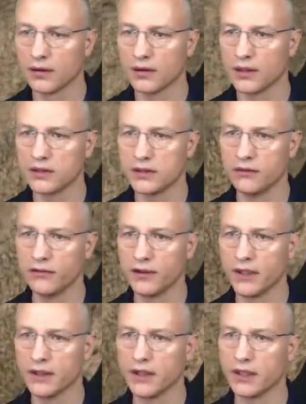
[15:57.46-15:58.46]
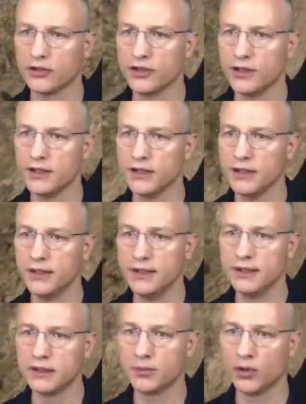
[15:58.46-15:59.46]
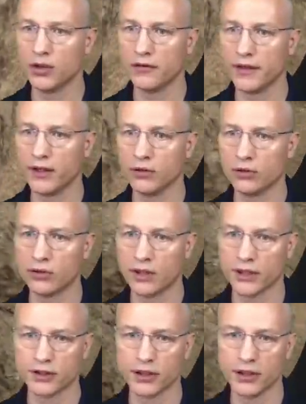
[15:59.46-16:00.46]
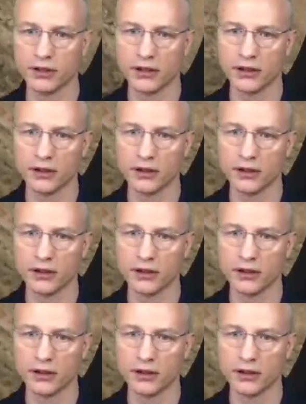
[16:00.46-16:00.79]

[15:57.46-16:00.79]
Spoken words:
Let's see if we can get that tree to despawn if I go crashing into it.